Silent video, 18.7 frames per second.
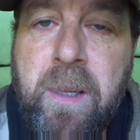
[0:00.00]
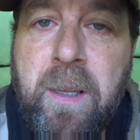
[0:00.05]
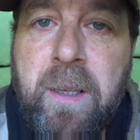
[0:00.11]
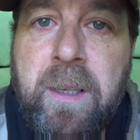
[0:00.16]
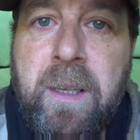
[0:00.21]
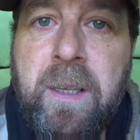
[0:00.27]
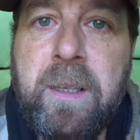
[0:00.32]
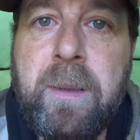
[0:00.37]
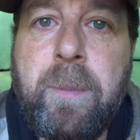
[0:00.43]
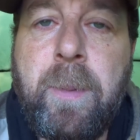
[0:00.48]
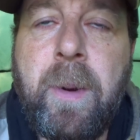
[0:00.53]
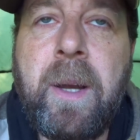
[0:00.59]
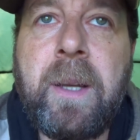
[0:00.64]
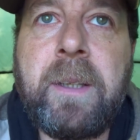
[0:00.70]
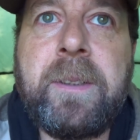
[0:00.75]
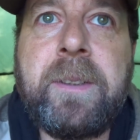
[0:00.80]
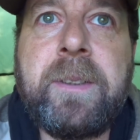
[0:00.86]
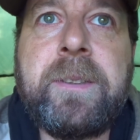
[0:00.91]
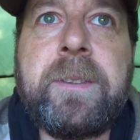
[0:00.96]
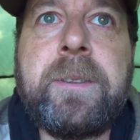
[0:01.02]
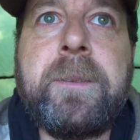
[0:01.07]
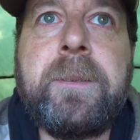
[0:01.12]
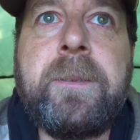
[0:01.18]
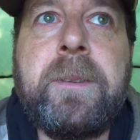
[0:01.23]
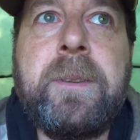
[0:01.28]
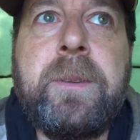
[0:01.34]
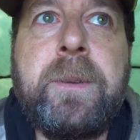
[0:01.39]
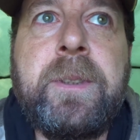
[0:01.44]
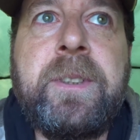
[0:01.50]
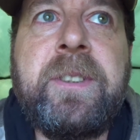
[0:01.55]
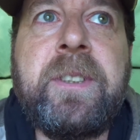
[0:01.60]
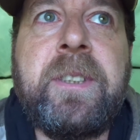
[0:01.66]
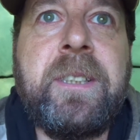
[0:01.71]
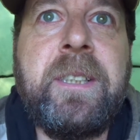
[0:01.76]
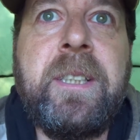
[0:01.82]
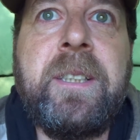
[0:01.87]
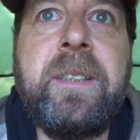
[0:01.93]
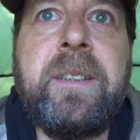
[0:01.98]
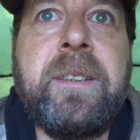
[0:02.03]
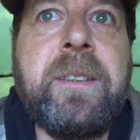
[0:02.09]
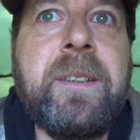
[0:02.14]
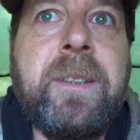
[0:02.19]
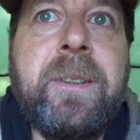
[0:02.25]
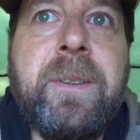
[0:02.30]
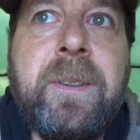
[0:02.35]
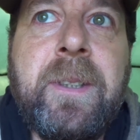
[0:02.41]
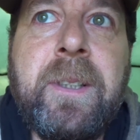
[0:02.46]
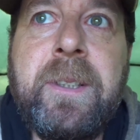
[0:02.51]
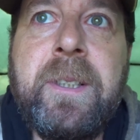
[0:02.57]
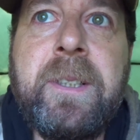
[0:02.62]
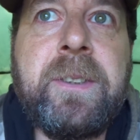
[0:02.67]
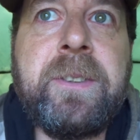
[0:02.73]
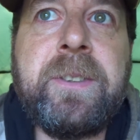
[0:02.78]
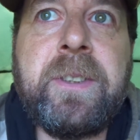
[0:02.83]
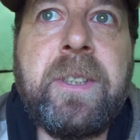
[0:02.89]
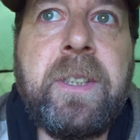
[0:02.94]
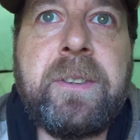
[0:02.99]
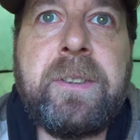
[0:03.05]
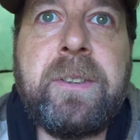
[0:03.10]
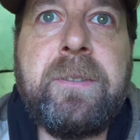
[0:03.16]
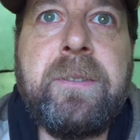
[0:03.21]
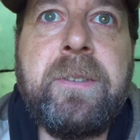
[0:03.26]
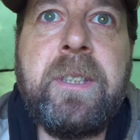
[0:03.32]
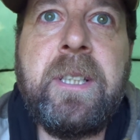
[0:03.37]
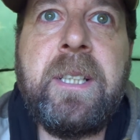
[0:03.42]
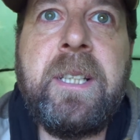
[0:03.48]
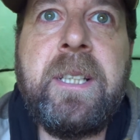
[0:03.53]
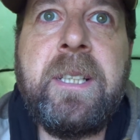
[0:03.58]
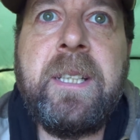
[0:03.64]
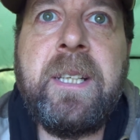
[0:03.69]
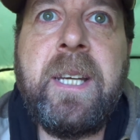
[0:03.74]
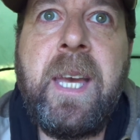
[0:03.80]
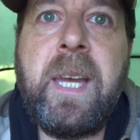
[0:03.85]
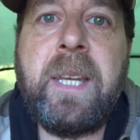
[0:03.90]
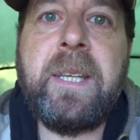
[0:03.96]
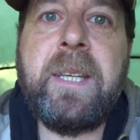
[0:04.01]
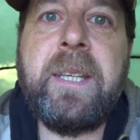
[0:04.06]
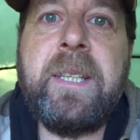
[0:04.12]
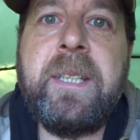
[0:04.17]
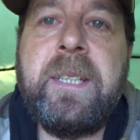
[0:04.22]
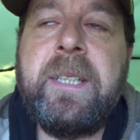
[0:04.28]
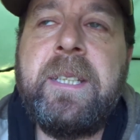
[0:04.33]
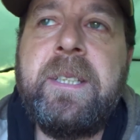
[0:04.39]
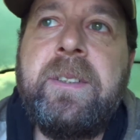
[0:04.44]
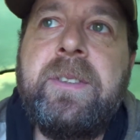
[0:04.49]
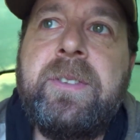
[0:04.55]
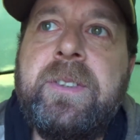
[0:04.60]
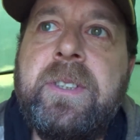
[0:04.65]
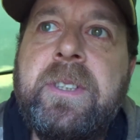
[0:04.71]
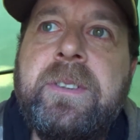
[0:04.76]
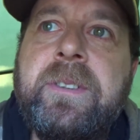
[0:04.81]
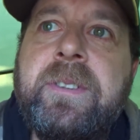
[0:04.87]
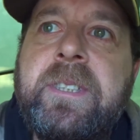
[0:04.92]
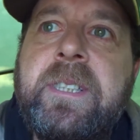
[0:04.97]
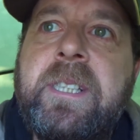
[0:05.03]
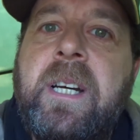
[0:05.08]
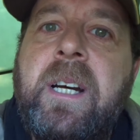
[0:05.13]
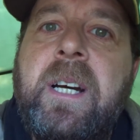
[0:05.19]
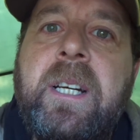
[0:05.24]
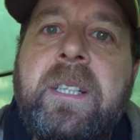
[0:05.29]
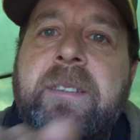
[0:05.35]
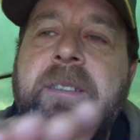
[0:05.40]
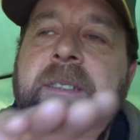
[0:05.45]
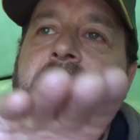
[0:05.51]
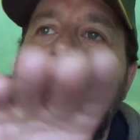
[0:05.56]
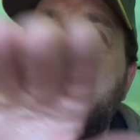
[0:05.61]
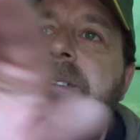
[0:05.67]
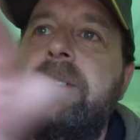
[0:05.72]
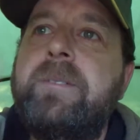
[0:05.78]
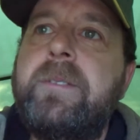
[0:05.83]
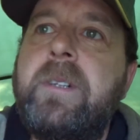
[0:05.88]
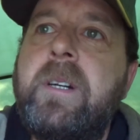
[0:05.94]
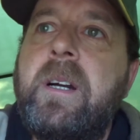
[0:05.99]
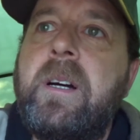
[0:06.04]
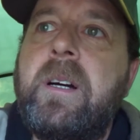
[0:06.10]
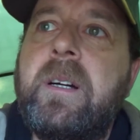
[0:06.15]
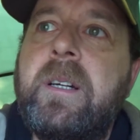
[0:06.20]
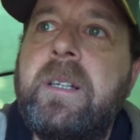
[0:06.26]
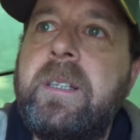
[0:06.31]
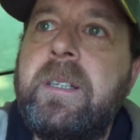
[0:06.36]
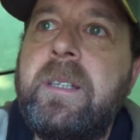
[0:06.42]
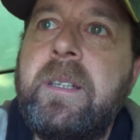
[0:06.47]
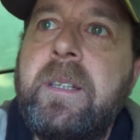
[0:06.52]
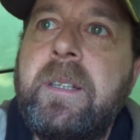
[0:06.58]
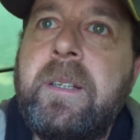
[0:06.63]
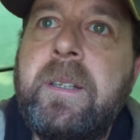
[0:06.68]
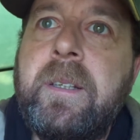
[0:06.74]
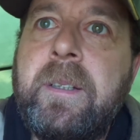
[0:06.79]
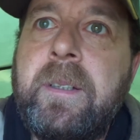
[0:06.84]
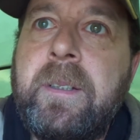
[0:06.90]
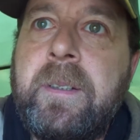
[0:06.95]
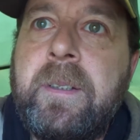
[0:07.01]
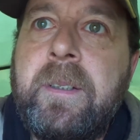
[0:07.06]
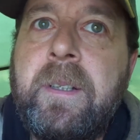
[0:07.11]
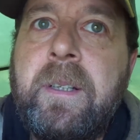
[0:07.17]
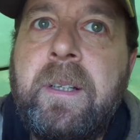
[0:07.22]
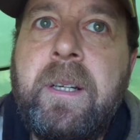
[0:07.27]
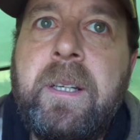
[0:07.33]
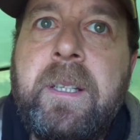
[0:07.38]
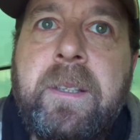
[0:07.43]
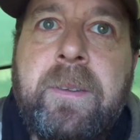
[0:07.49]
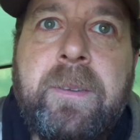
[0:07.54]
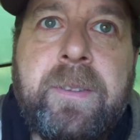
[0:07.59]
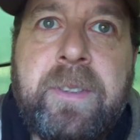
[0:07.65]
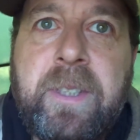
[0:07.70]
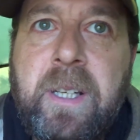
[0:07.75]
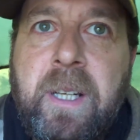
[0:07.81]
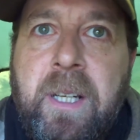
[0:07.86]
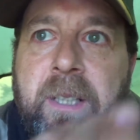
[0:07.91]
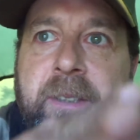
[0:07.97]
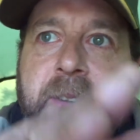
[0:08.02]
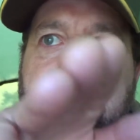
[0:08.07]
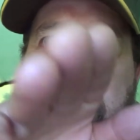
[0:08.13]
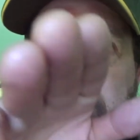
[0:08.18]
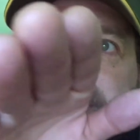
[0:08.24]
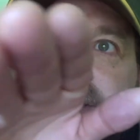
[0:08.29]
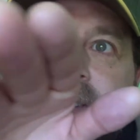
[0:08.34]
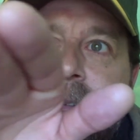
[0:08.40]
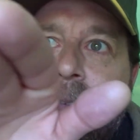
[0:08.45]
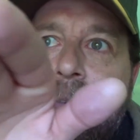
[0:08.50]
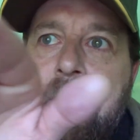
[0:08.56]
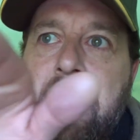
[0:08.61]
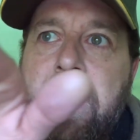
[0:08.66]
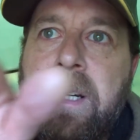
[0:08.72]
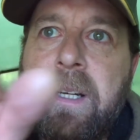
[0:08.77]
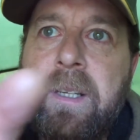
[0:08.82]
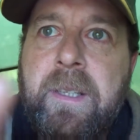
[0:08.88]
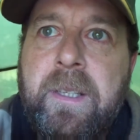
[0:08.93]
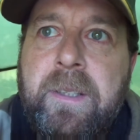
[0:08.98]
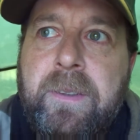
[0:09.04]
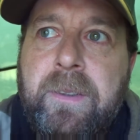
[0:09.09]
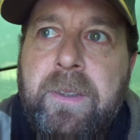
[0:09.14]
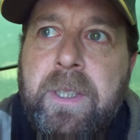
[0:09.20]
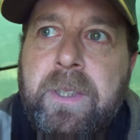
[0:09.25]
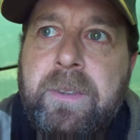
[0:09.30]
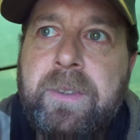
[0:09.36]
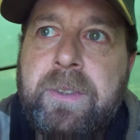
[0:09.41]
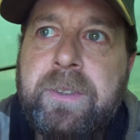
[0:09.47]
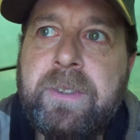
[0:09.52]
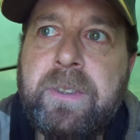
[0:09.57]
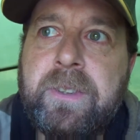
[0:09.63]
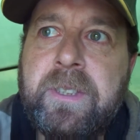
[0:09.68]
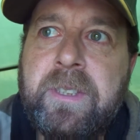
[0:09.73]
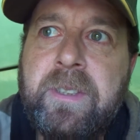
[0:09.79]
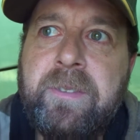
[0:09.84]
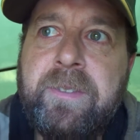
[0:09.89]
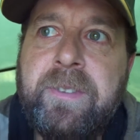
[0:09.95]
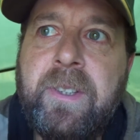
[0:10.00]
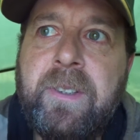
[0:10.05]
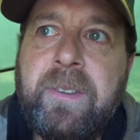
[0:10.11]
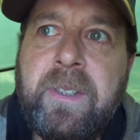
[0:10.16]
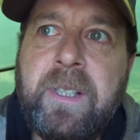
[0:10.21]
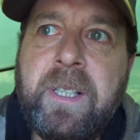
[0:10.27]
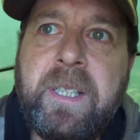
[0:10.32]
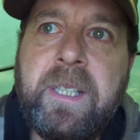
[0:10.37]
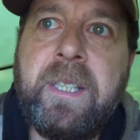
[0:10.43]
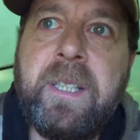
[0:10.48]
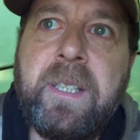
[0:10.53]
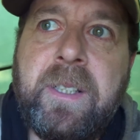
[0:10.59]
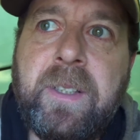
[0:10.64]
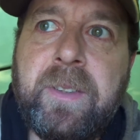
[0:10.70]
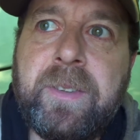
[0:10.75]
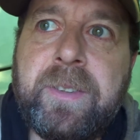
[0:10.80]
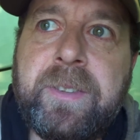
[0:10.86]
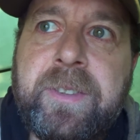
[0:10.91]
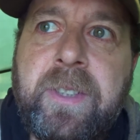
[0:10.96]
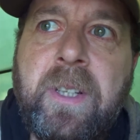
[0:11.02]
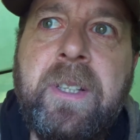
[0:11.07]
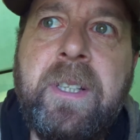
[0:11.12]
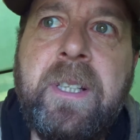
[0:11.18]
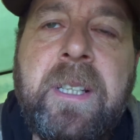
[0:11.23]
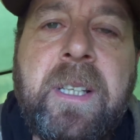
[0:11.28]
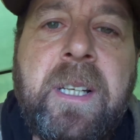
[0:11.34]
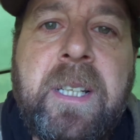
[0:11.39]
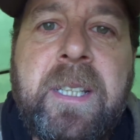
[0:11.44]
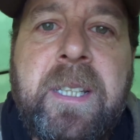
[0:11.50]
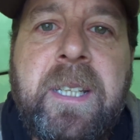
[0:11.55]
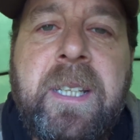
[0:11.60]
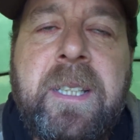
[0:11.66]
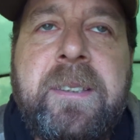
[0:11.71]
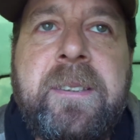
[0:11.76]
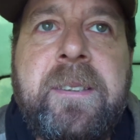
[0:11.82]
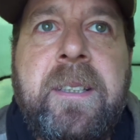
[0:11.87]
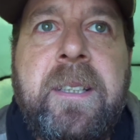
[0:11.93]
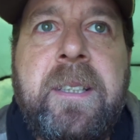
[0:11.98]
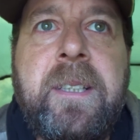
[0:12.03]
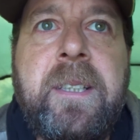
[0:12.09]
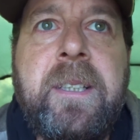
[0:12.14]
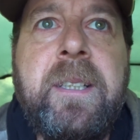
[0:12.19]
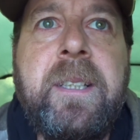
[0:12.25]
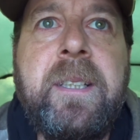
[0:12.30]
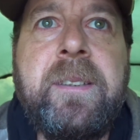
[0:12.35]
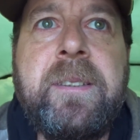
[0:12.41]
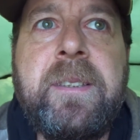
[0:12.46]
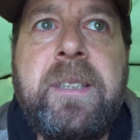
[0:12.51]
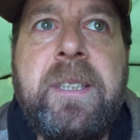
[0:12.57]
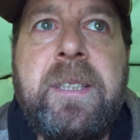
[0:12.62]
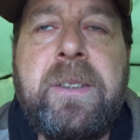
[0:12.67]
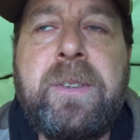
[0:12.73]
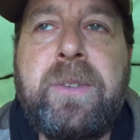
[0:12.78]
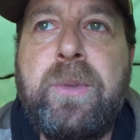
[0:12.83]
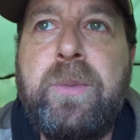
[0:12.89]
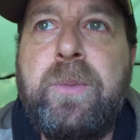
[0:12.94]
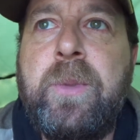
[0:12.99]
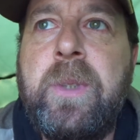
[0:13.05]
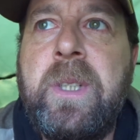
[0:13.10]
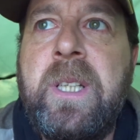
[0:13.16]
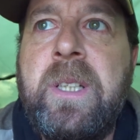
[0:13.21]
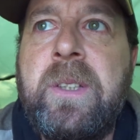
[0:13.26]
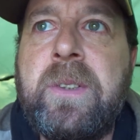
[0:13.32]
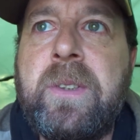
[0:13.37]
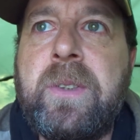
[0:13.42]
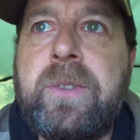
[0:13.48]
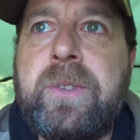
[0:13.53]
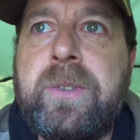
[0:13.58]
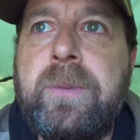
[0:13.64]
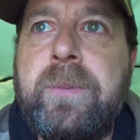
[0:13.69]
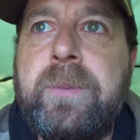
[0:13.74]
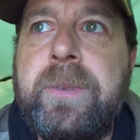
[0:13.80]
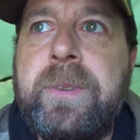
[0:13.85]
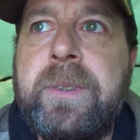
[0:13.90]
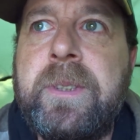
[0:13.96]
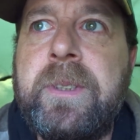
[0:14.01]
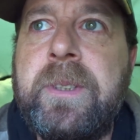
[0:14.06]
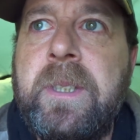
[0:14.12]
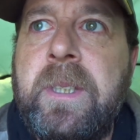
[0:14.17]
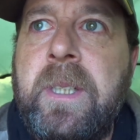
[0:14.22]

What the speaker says: lily pads, which I did do, and then started reeling down on it, and it started kiting to the right, and it was kiting to the right, and then all of a sudden it felt like it had gone solid, like it had hit some weed or something,